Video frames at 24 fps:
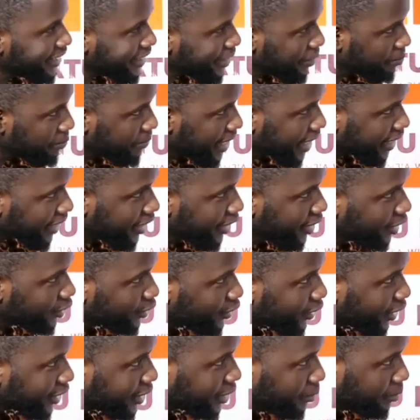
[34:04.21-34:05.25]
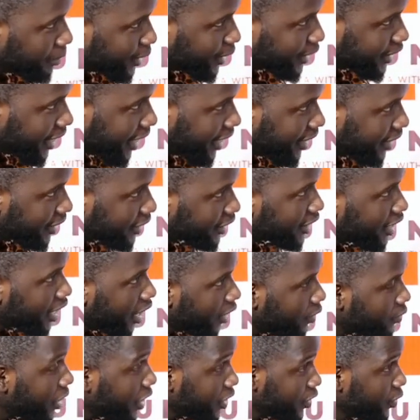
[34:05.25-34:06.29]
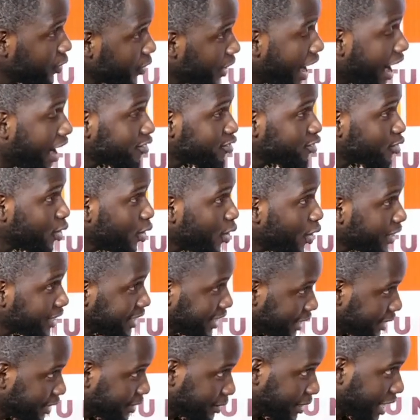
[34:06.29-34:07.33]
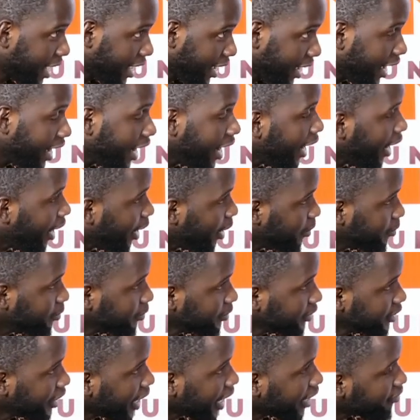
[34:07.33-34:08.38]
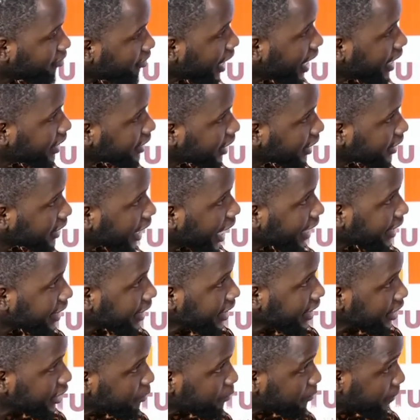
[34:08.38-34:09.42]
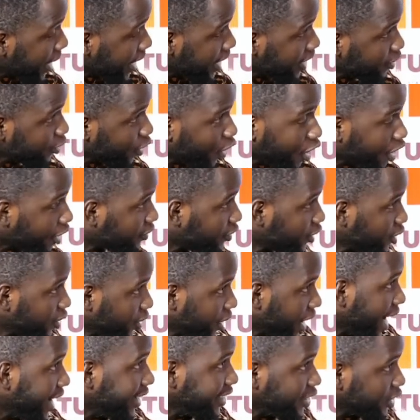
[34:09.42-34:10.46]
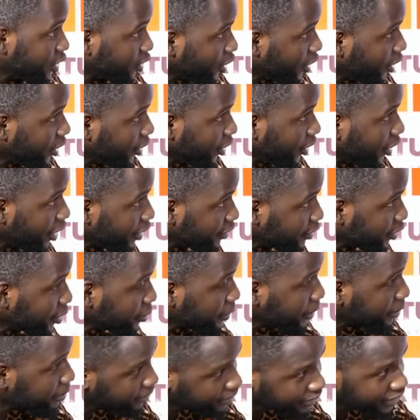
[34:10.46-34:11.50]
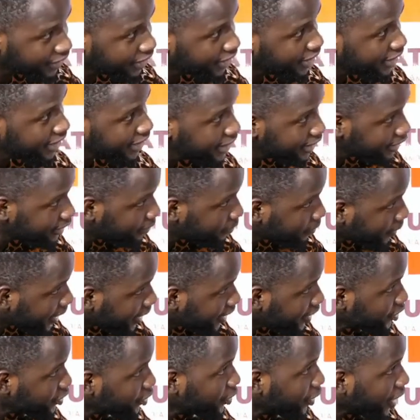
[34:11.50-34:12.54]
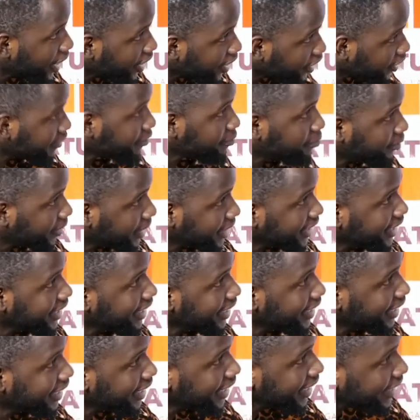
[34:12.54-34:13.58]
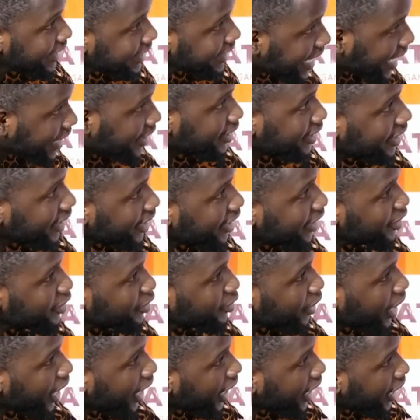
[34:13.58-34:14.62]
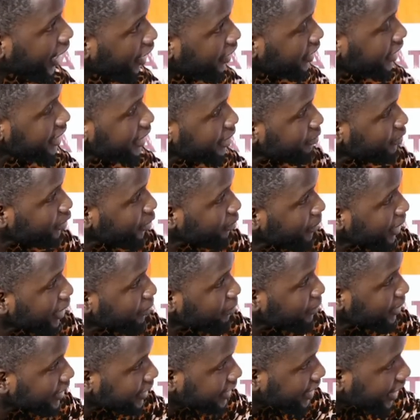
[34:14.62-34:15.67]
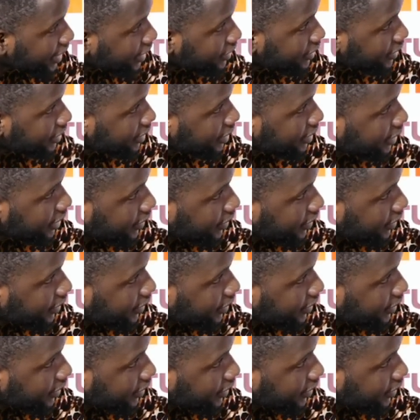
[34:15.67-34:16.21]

he making such mistakes when you have all these advisors and he's paying all of you guys, all of you people. He's paying you a lot of money, yet you are allowing him to make mistakes.